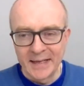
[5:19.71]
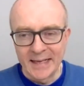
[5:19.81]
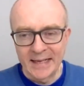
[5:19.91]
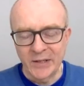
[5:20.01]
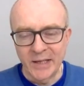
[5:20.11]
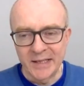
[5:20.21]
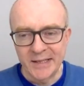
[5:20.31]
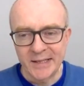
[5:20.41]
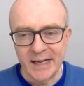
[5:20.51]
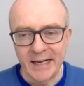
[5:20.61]
As they
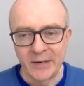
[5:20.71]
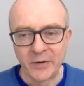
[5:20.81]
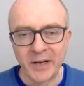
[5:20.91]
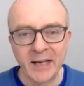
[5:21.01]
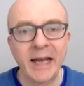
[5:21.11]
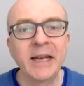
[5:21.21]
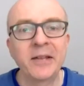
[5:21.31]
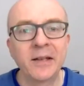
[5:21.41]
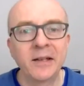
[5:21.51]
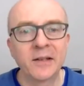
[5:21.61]
say, right?
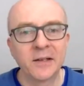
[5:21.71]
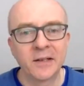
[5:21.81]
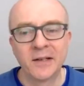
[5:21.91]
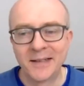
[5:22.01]
Anything that